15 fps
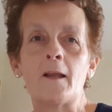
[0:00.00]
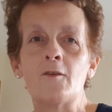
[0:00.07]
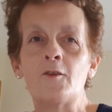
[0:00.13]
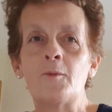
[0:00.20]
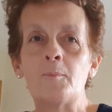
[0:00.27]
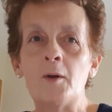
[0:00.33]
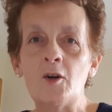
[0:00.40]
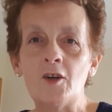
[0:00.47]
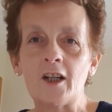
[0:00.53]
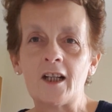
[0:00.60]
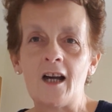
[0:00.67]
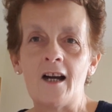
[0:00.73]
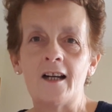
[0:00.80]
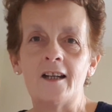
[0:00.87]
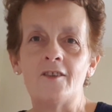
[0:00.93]

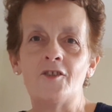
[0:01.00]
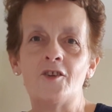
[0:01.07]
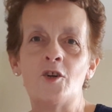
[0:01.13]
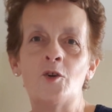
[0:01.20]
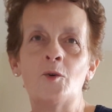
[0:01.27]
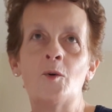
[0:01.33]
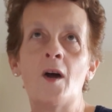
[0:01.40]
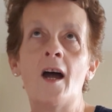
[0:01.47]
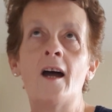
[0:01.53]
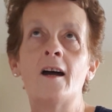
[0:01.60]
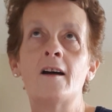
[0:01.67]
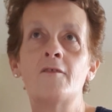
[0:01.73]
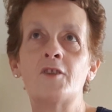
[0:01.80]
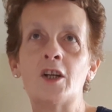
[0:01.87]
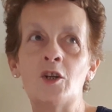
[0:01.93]
spirit guides, you
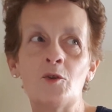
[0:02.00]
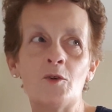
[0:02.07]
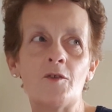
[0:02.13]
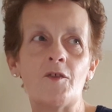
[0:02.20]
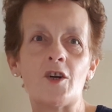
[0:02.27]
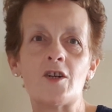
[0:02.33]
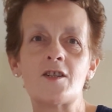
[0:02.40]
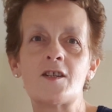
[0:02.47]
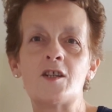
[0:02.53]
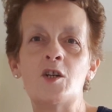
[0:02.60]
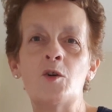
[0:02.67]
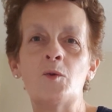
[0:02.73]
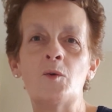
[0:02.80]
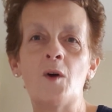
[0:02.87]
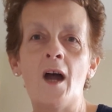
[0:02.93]
have the universe,
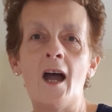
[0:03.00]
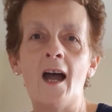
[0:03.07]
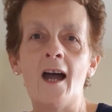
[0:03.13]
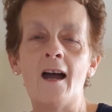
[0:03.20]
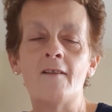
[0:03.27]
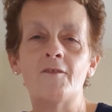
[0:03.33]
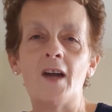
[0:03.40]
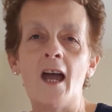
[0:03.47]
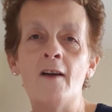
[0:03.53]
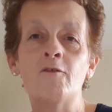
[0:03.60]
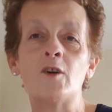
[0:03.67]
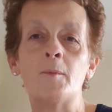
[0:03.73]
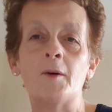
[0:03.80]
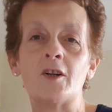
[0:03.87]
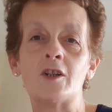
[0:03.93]
you have
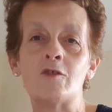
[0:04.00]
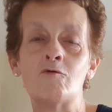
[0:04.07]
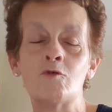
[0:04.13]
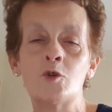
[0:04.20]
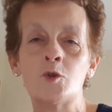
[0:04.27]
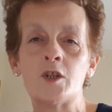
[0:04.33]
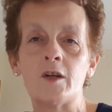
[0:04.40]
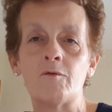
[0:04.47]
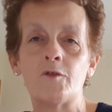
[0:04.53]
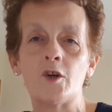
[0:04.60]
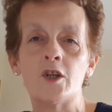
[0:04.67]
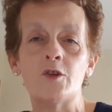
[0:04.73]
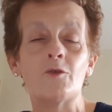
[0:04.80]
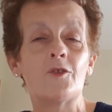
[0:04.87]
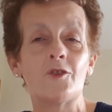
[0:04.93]
everybody rooting
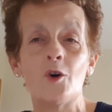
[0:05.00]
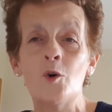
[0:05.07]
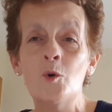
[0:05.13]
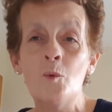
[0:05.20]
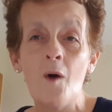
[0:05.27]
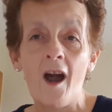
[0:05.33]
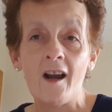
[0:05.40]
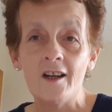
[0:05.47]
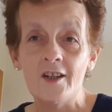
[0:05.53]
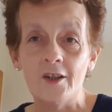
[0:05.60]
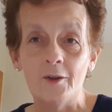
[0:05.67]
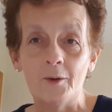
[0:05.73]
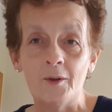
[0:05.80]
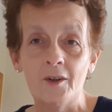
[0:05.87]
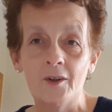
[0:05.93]
for you. So who are
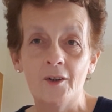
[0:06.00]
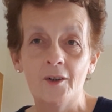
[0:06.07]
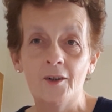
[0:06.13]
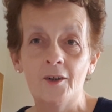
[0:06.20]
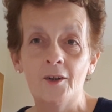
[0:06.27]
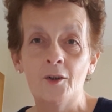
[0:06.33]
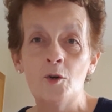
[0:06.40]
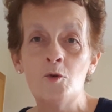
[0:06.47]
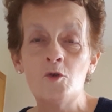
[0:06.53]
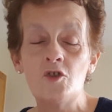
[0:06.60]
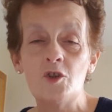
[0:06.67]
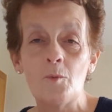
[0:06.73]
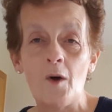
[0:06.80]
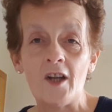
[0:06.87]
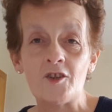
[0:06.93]
you? Who
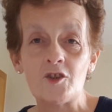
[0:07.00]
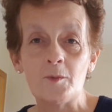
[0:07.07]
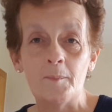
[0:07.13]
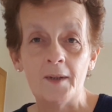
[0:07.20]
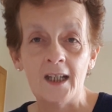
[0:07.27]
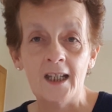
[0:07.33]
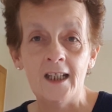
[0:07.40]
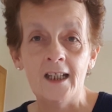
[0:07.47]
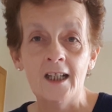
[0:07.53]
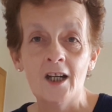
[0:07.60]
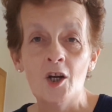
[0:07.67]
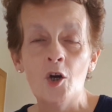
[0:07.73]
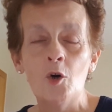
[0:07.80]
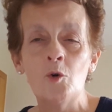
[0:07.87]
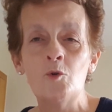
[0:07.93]
do you want to be?
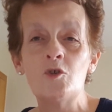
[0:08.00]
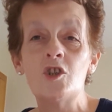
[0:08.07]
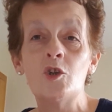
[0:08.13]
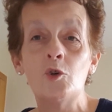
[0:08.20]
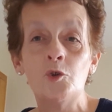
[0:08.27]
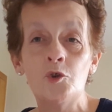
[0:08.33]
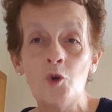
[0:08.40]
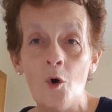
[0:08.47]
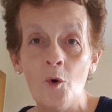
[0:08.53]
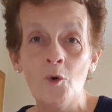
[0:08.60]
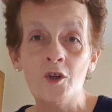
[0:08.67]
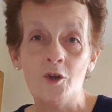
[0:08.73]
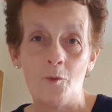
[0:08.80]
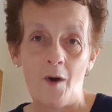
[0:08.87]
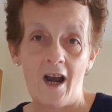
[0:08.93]
Who do you
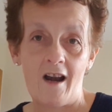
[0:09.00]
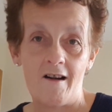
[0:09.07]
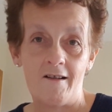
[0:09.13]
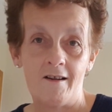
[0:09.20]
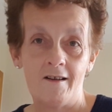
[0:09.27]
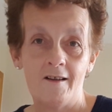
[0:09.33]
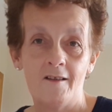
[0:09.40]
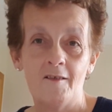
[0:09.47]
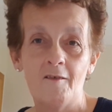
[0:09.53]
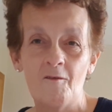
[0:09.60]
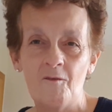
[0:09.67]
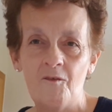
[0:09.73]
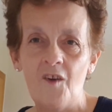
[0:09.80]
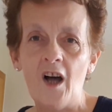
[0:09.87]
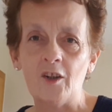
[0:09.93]
know you are?
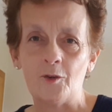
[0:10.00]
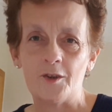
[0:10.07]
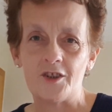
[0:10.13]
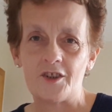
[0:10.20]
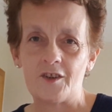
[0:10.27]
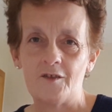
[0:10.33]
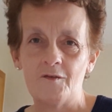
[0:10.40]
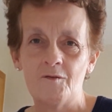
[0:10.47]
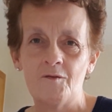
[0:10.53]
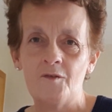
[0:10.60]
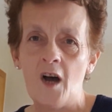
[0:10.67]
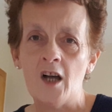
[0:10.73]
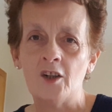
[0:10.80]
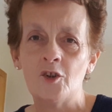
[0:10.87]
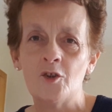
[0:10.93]
Follow it.
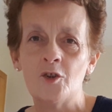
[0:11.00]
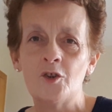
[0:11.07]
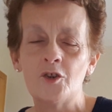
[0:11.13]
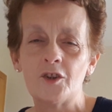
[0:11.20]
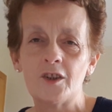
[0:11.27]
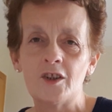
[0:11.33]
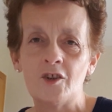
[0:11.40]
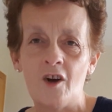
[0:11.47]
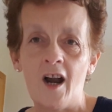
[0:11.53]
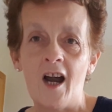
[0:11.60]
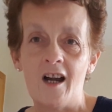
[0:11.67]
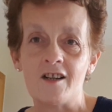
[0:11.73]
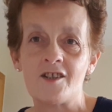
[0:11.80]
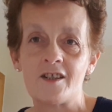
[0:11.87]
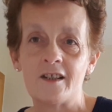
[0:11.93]
Follow your
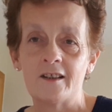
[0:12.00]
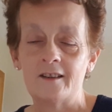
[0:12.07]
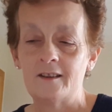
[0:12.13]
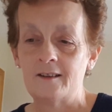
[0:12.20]
heart.